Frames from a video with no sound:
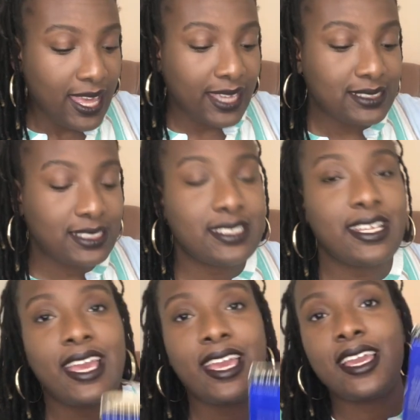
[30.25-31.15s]
and
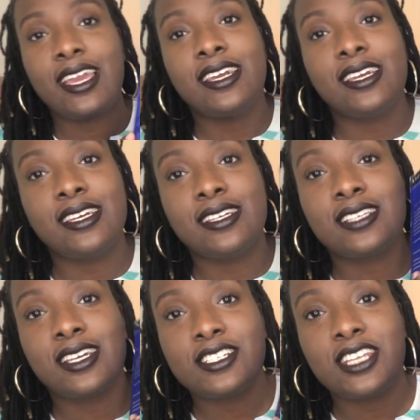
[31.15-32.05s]
today is
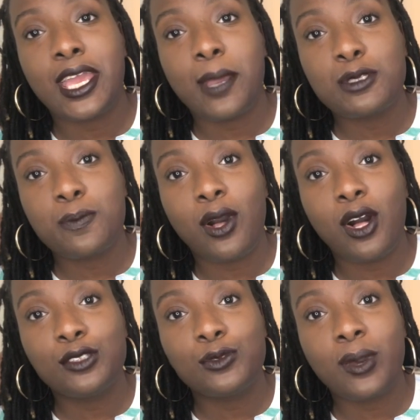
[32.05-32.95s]
James
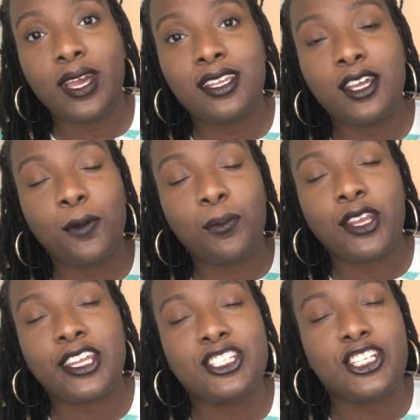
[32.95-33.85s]
Baldwin
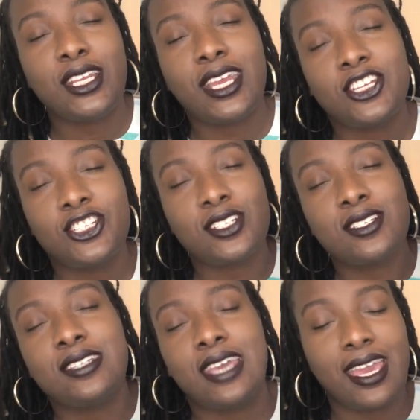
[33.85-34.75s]

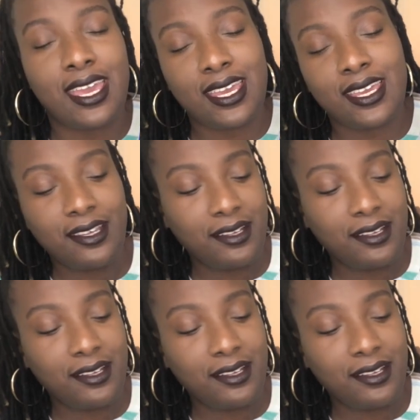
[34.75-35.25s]
Appreciation Day.